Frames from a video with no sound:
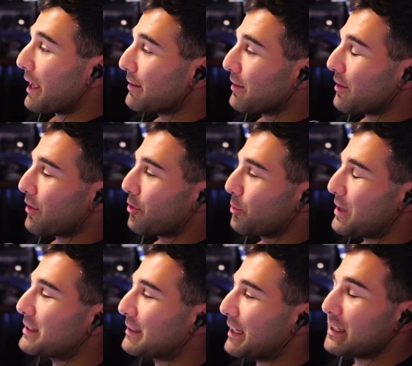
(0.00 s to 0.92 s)
And the
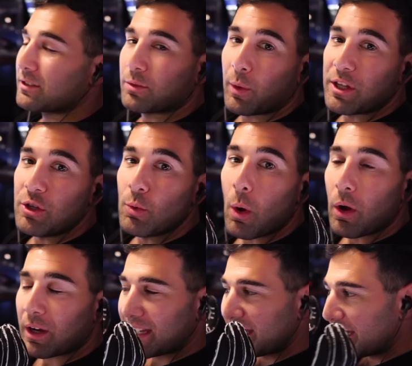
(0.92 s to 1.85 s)
reason is when you
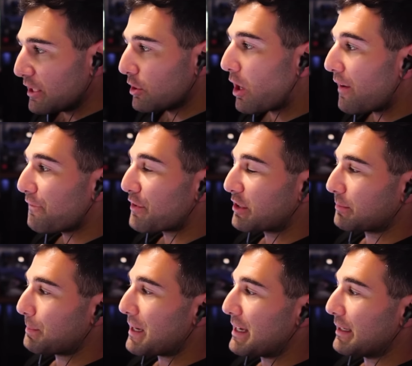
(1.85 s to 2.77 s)
kill off the
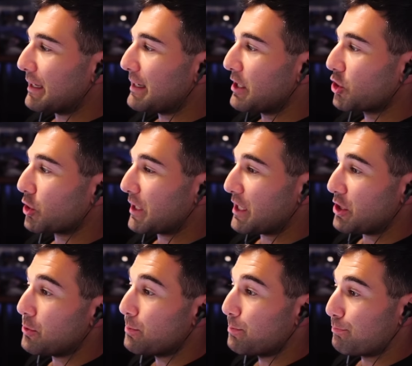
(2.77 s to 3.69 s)
speed initially
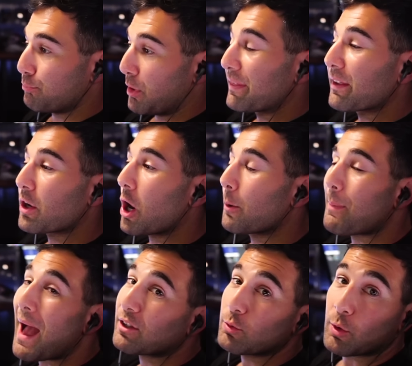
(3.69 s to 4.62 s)
and you bring the car
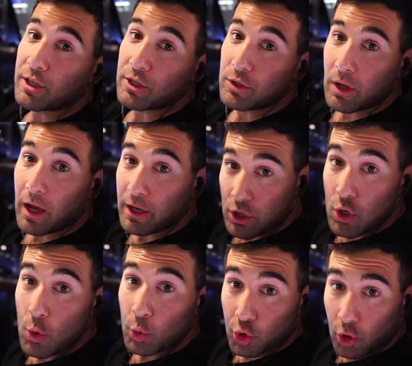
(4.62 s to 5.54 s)
back to a
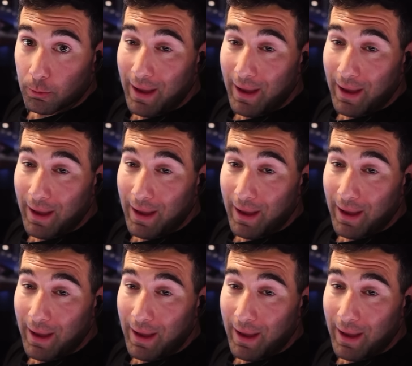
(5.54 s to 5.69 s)
neutral